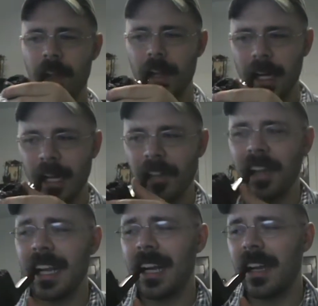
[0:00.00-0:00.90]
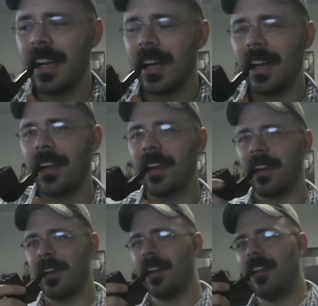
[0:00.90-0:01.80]
The nicotine
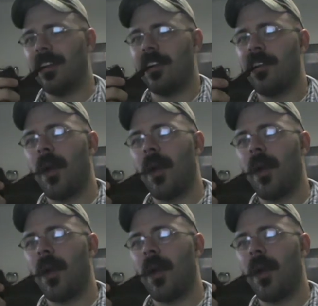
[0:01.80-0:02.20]
content in this is